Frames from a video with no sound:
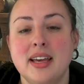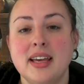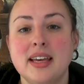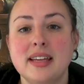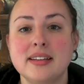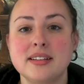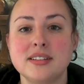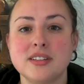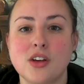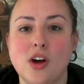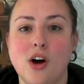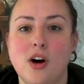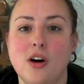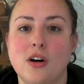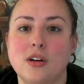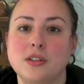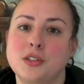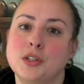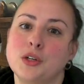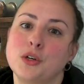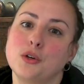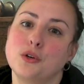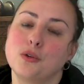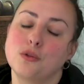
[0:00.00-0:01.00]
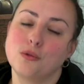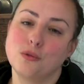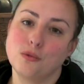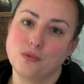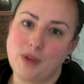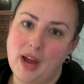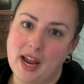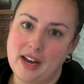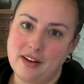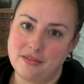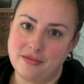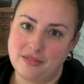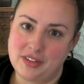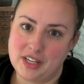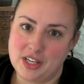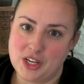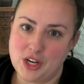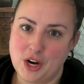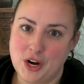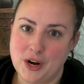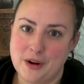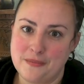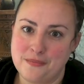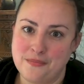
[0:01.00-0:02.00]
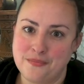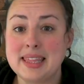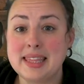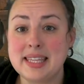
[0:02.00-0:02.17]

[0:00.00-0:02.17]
It is called red figure.